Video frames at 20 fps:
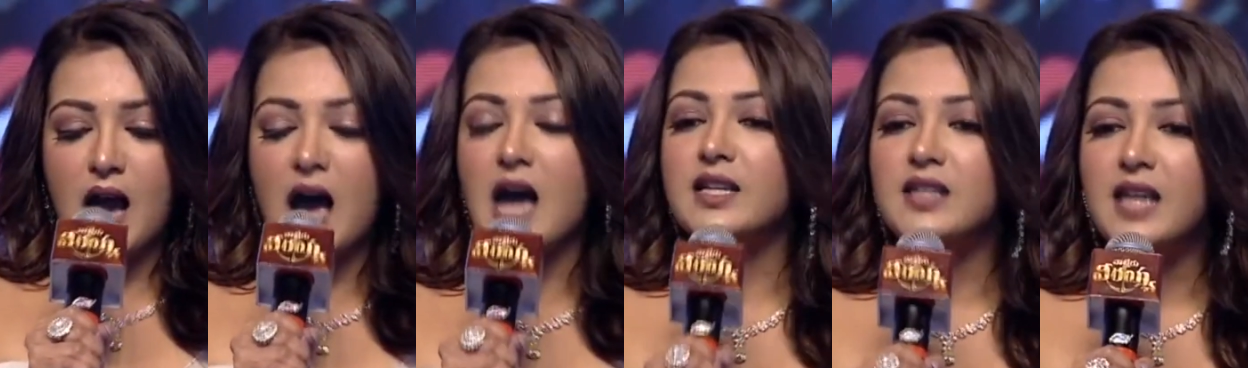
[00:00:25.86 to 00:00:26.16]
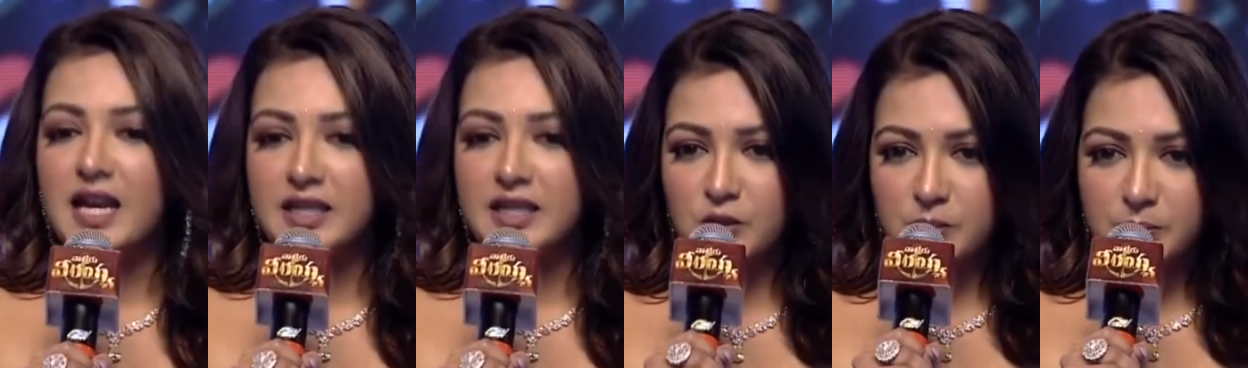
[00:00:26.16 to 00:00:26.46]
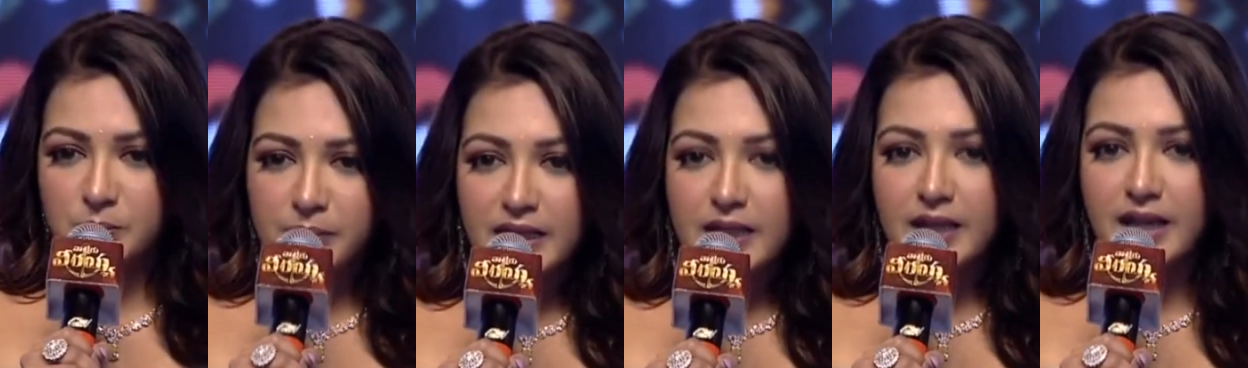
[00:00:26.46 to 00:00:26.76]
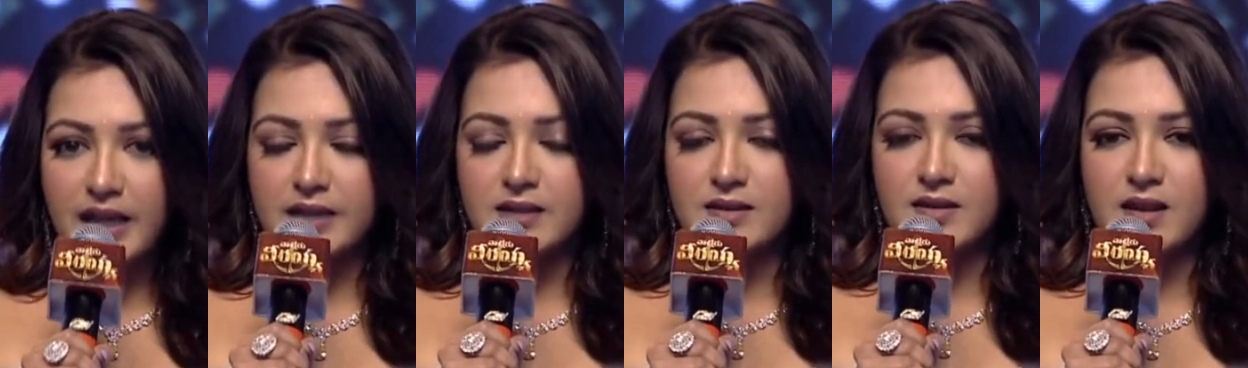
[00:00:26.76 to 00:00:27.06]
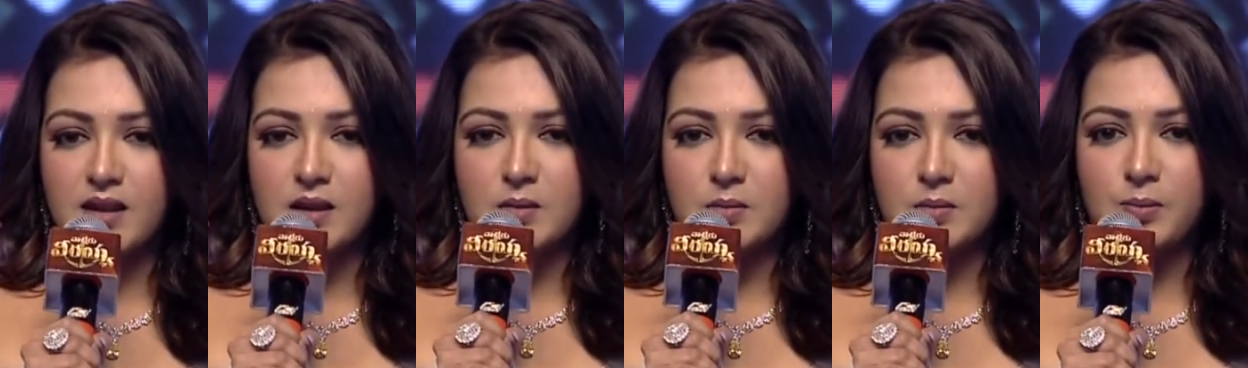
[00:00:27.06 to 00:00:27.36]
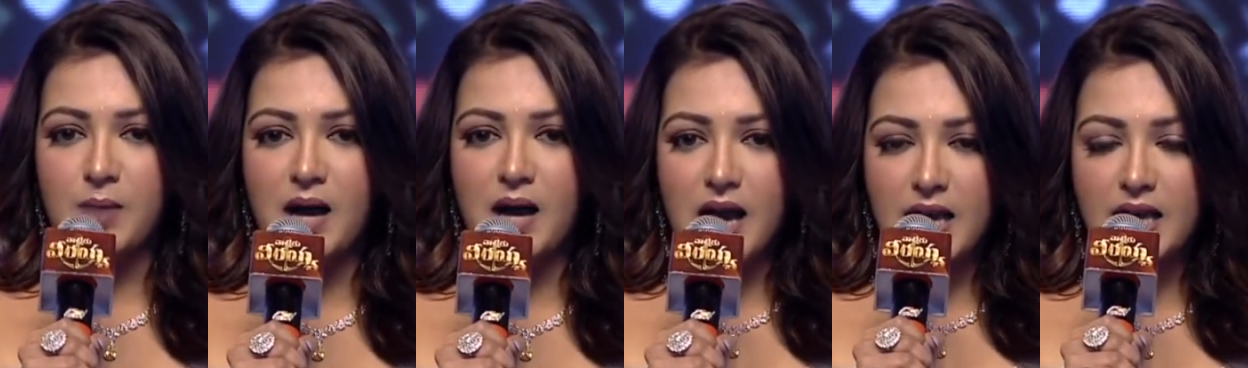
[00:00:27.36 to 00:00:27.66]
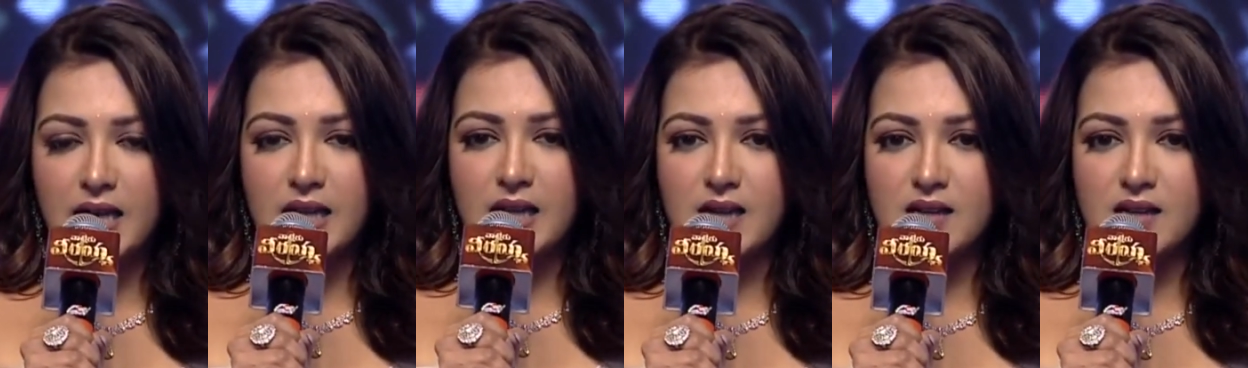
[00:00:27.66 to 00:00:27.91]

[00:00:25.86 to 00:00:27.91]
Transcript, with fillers: I'd like to begin by